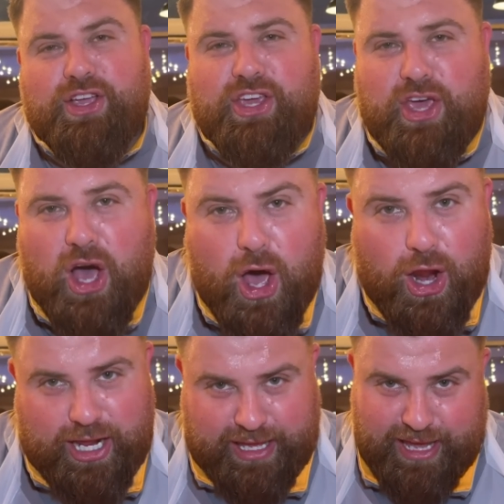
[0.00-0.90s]

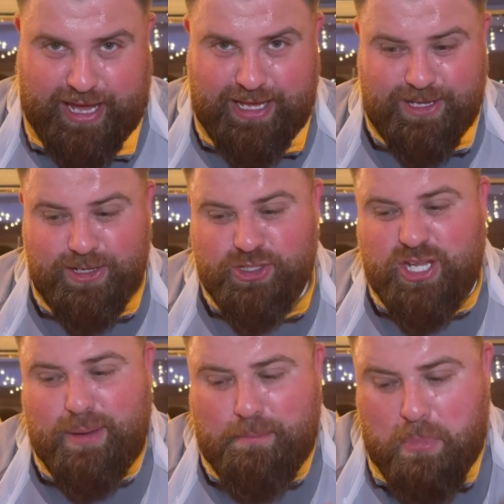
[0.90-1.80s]
garlicky,
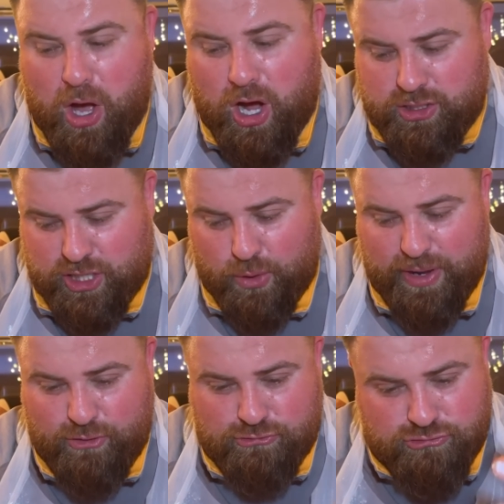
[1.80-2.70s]

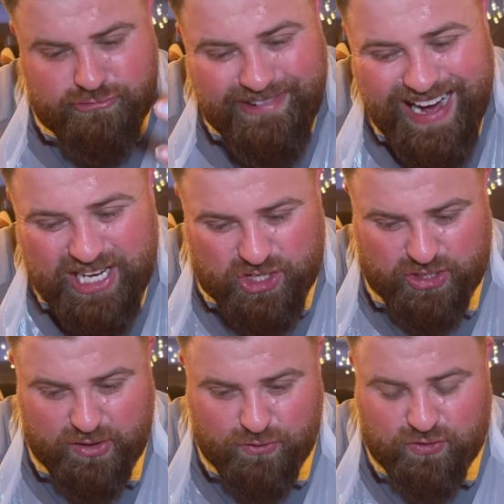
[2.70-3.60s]
tomatoey, rich
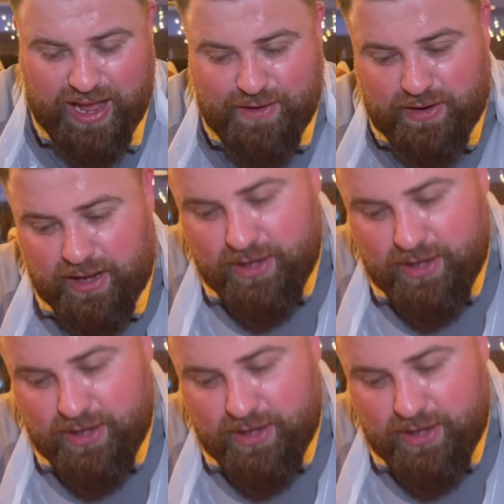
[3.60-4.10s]
flavour. Like,